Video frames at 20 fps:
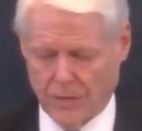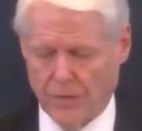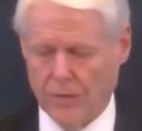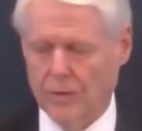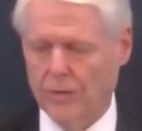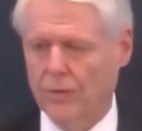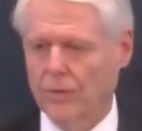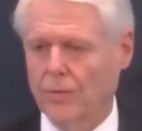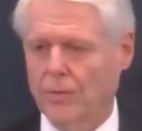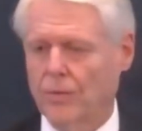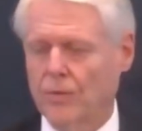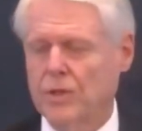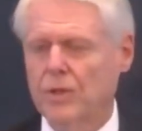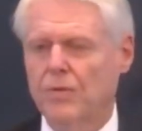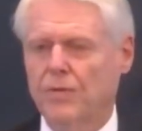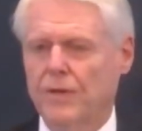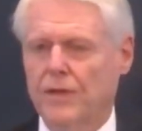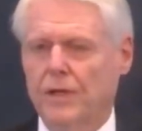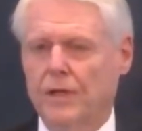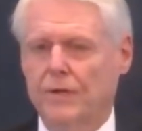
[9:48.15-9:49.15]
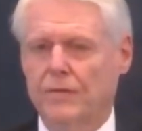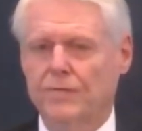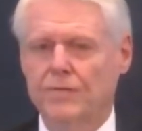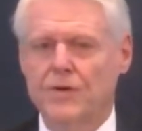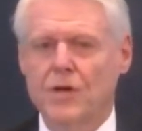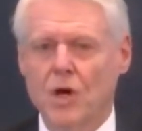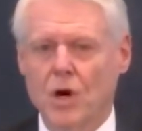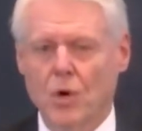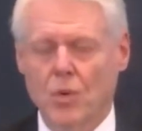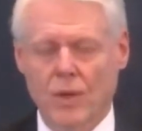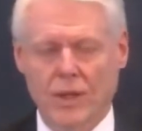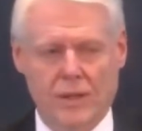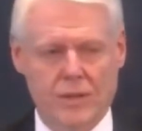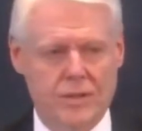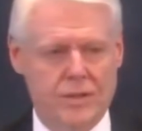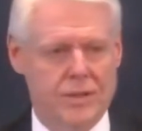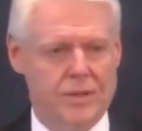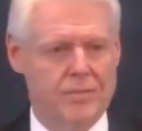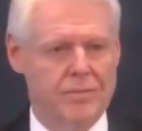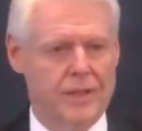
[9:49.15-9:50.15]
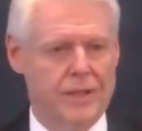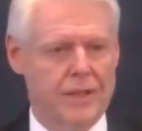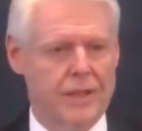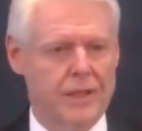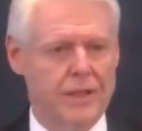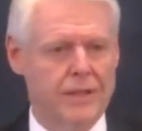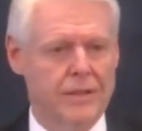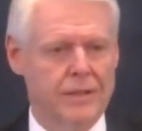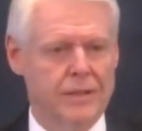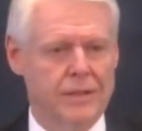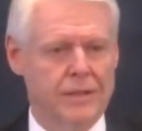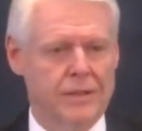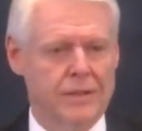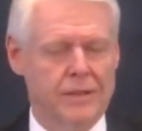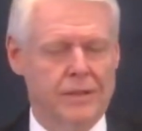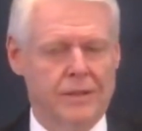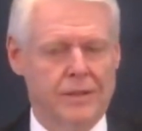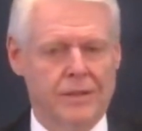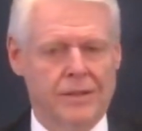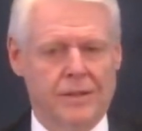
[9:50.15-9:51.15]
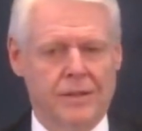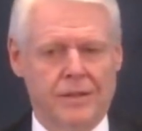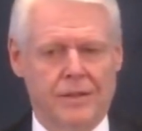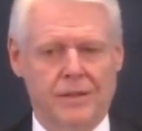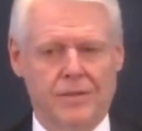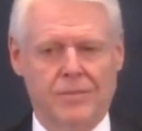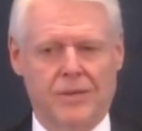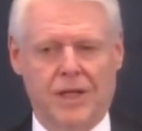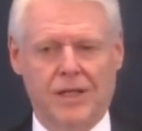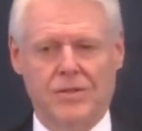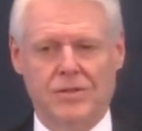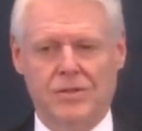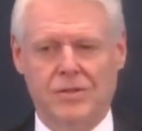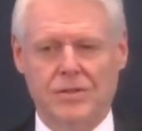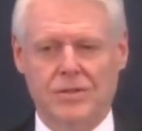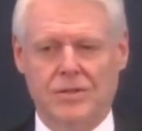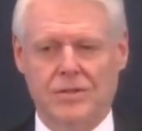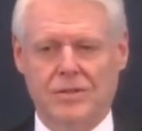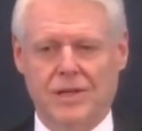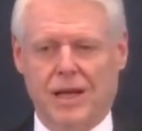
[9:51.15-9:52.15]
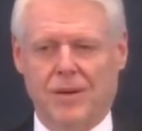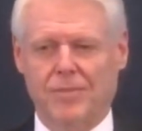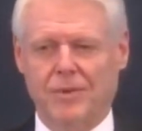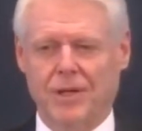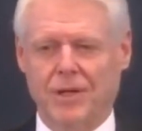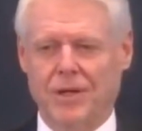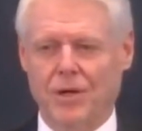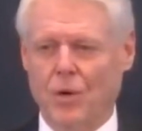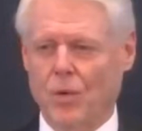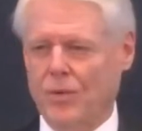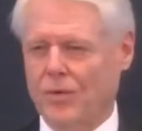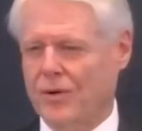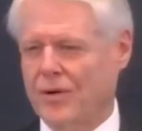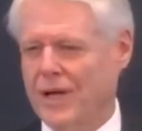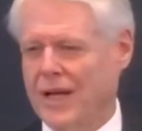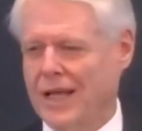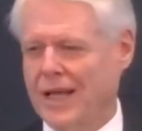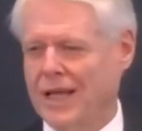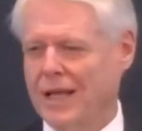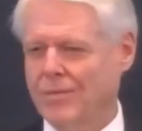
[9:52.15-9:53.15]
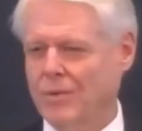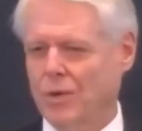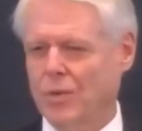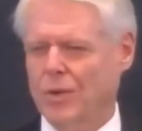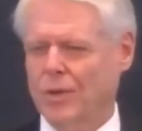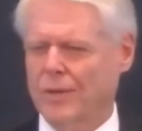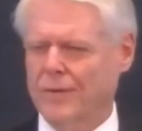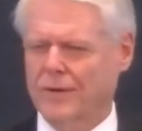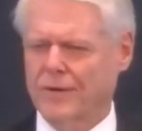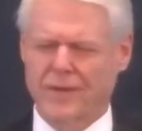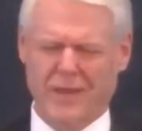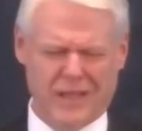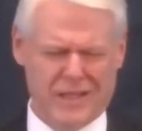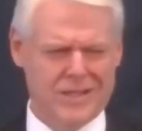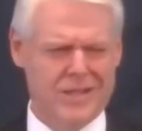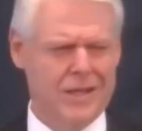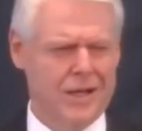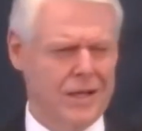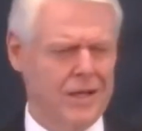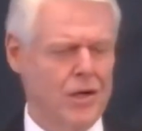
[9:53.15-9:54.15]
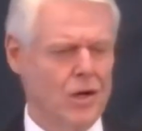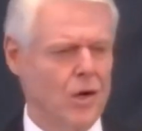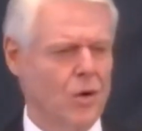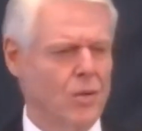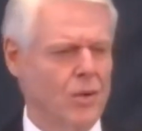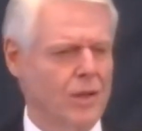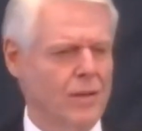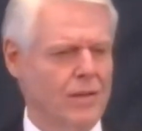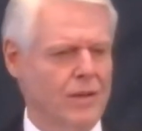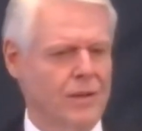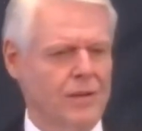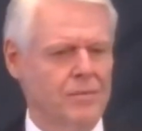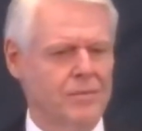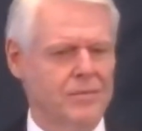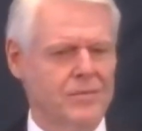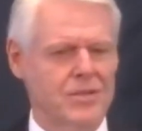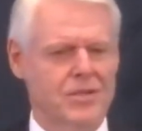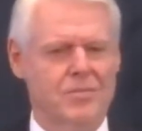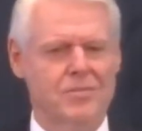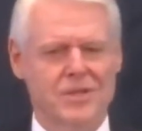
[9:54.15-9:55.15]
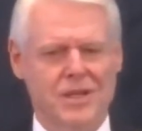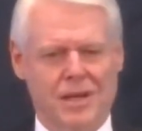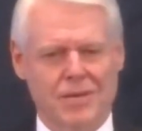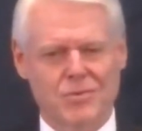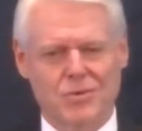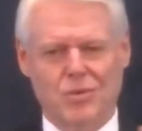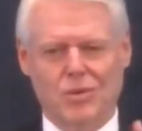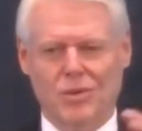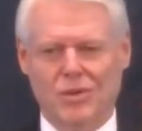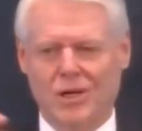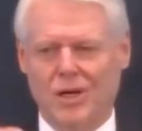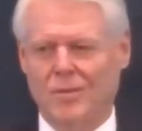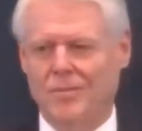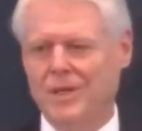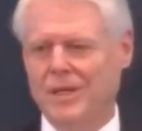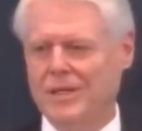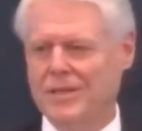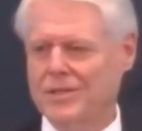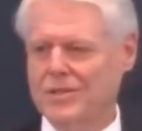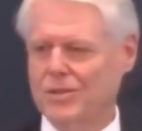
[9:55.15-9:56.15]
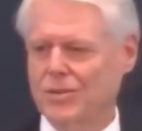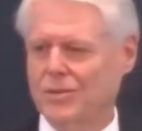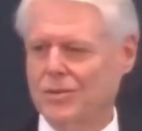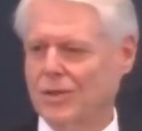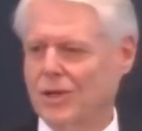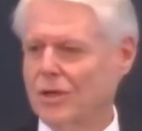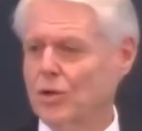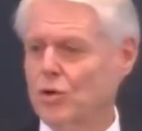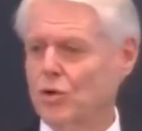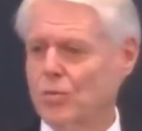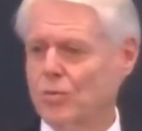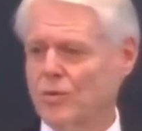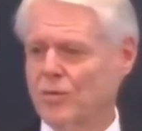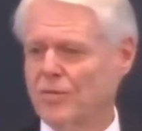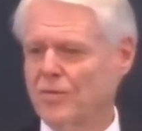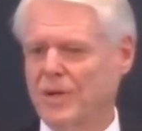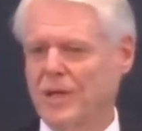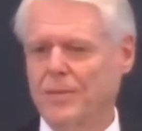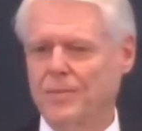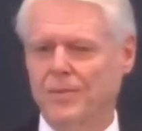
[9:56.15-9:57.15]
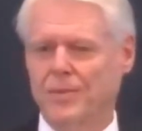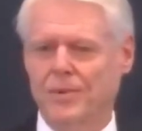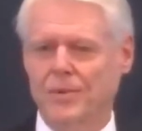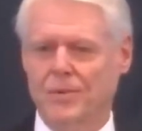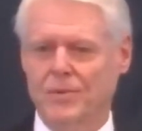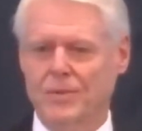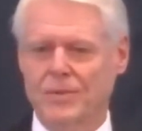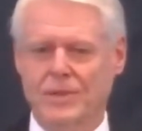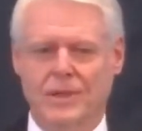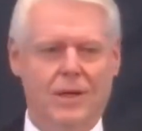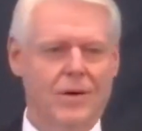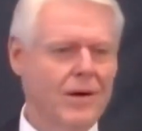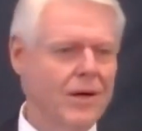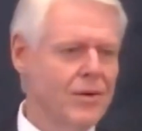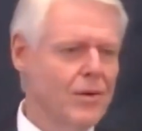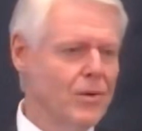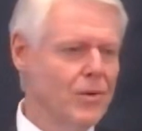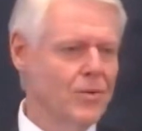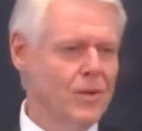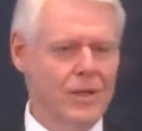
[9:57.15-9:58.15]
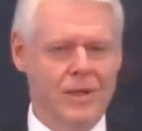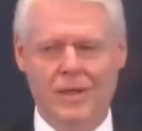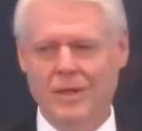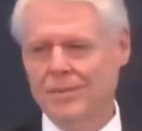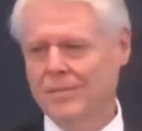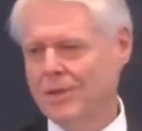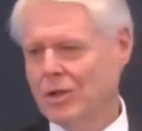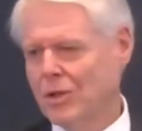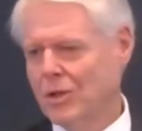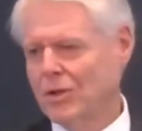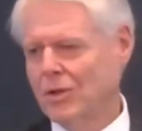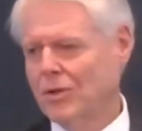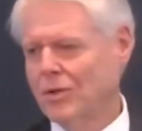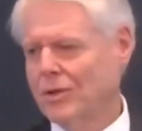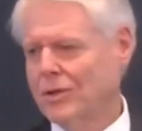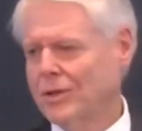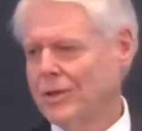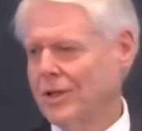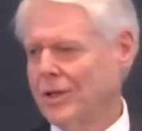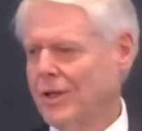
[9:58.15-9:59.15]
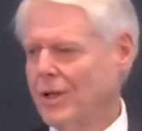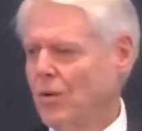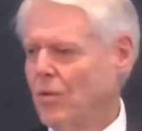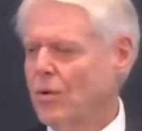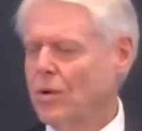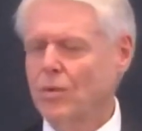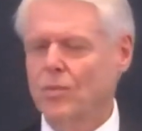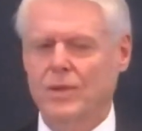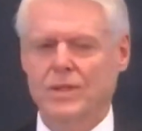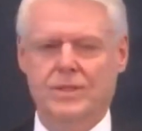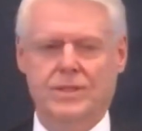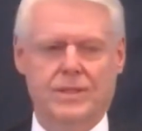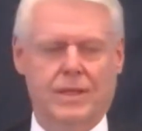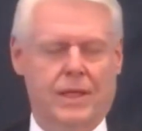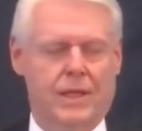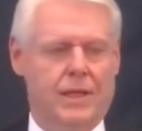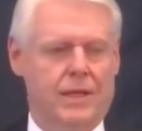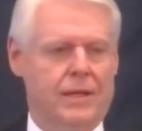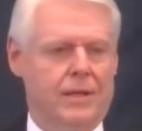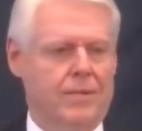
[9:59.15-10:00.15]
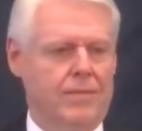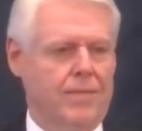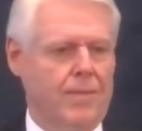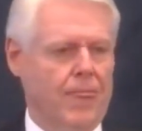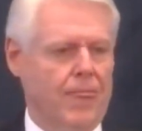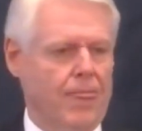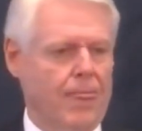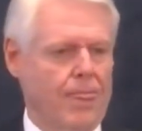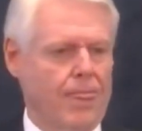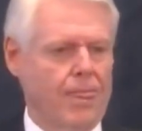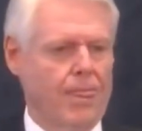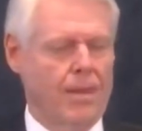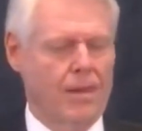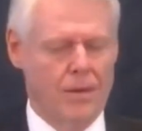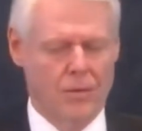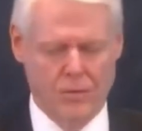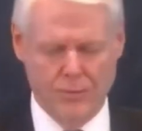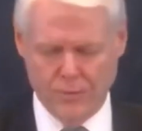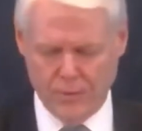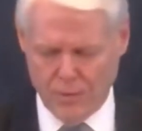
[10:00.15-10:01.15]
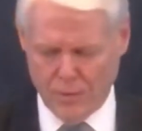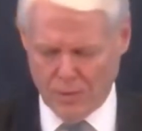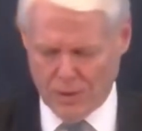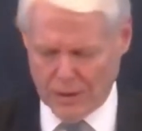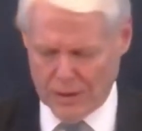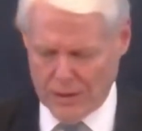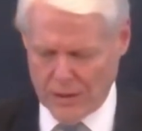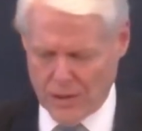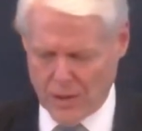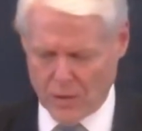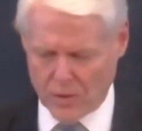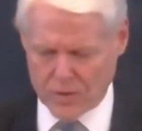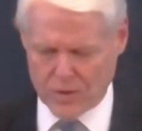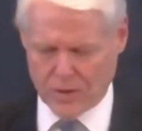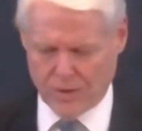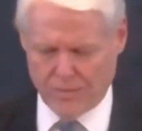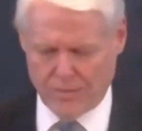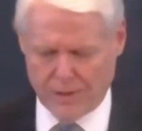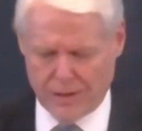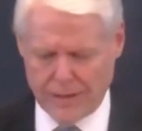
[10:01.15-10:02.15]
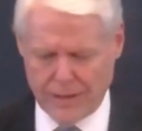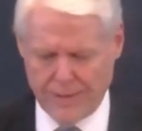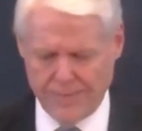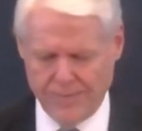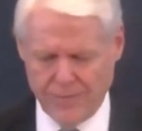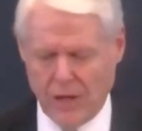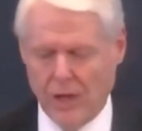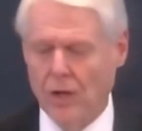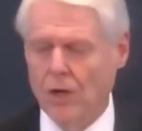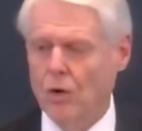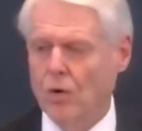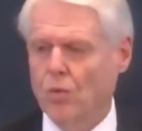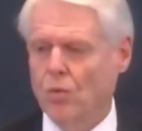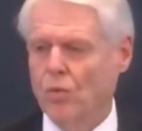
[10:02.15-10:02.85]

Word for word: When you think of knowing somebody, you might just happen to know their name or whatever. That's not knowing them. Sometimes we'll come into a group of people and we'll say, oh, I know him and her. And what are we saying? If we really know somebody, we